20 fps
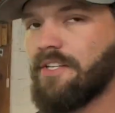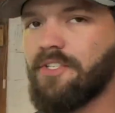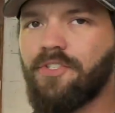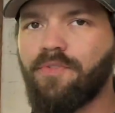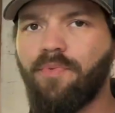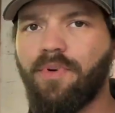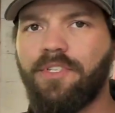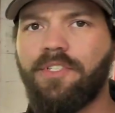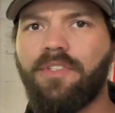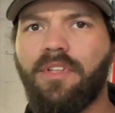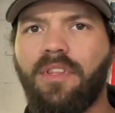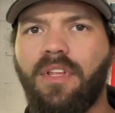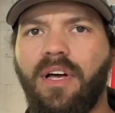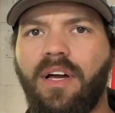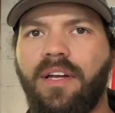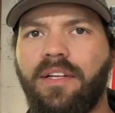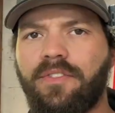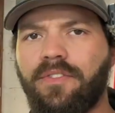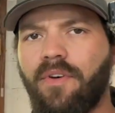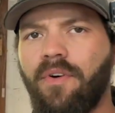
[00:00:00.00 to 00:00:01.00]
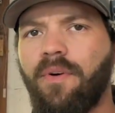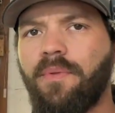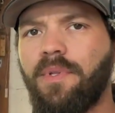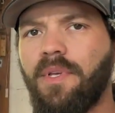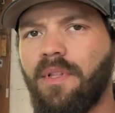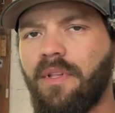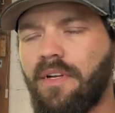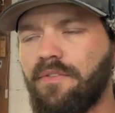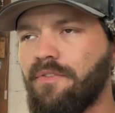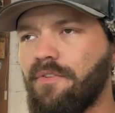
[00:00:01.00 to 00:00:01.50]
switched the lines on the
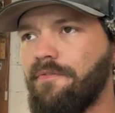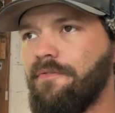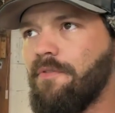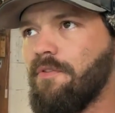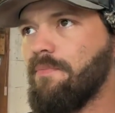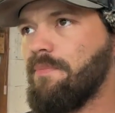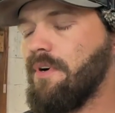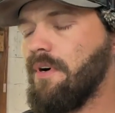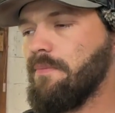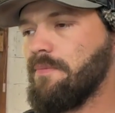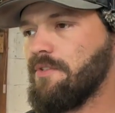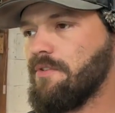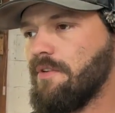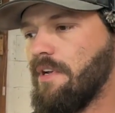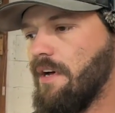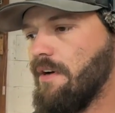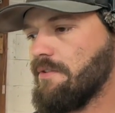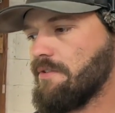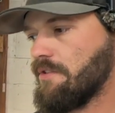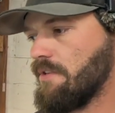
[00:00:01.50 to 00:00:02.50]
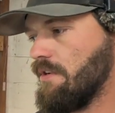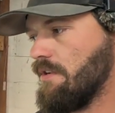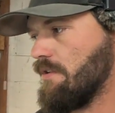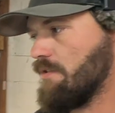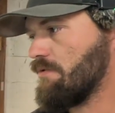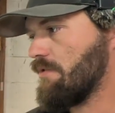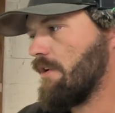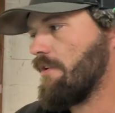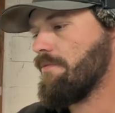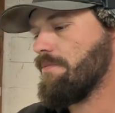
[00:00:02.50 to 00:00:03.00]
electric fuel pump. So now it's going to
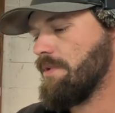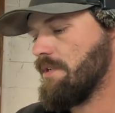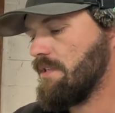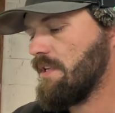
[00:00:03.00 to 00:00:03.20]
draw from the